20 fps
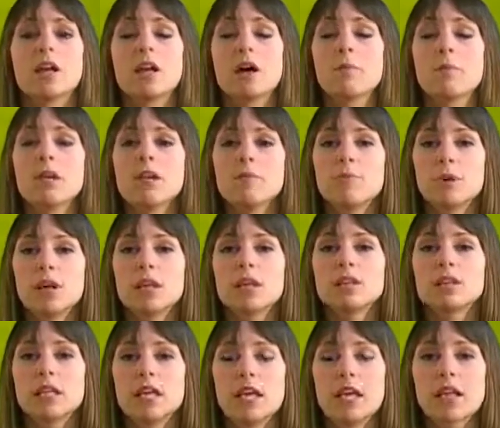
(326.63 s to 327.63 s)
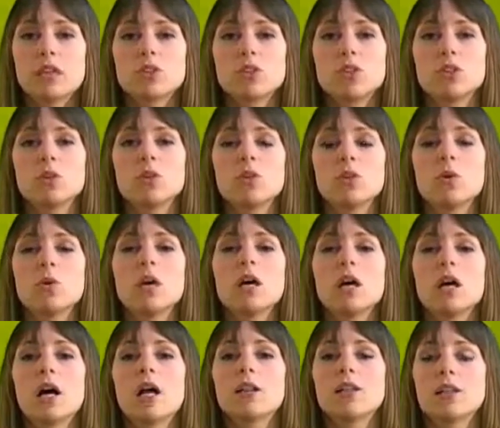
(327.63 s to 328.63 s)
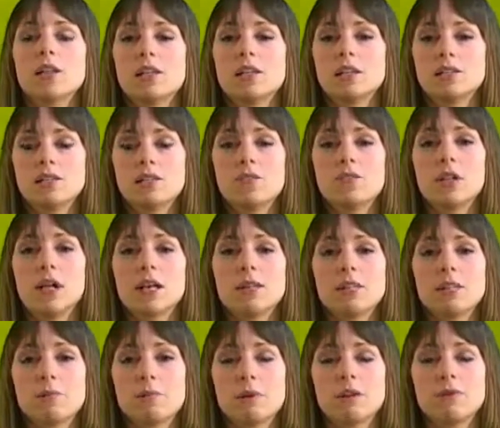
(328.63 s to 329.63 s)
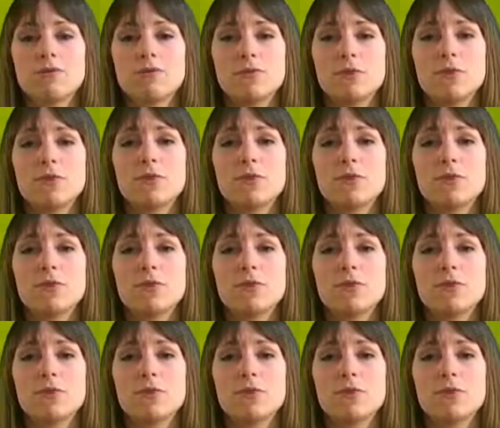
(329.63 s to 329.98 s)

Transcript: Now I'm going to put a link to a list of glycemic